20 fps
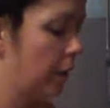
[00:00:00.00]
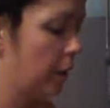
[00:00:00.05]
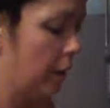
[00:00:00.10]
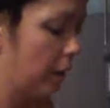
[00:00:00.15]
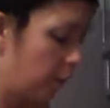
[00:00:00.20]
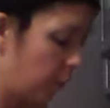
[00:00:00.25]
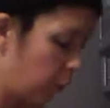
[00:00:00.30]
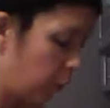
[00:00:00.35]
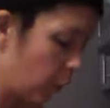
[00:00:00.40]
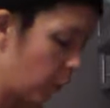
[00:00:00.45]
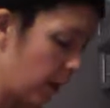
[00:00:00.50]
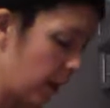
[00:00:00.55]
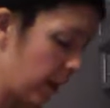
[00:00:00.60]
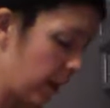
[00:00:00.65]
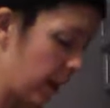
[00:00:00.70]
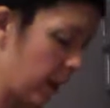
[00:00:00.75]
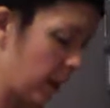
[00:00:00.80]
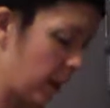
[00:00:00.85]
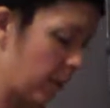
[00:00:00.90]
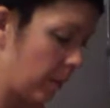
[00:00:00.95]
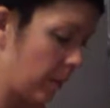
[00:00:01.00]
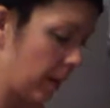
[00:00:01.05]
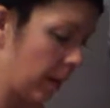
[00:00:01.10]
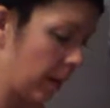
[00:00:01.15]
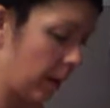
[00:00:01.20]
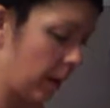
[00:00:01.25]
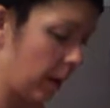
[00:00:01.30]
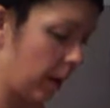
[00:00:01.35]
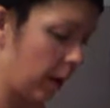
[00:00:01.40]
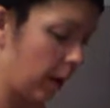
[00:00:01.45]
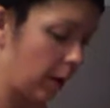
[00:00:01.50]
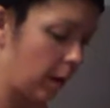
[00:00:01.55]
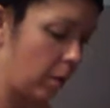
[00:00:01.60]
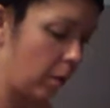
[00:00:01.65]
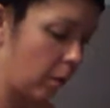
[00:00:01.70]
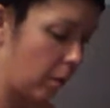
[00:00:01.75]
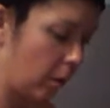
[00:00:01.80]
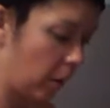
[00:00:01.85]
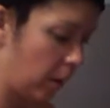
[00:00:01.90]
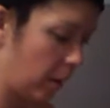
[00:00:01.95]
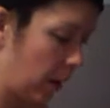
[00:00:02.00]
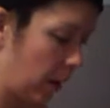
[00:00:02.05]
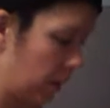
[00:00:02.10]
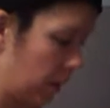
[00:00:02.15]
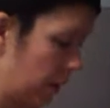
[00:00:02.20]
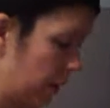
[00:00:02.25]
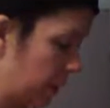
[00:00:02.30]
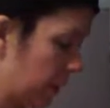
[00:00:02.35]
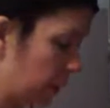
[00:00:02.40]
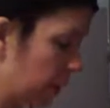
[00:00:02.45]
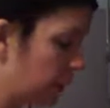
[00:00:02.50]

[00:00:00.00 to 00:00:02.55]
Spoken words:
flor de jamaica or hibiscus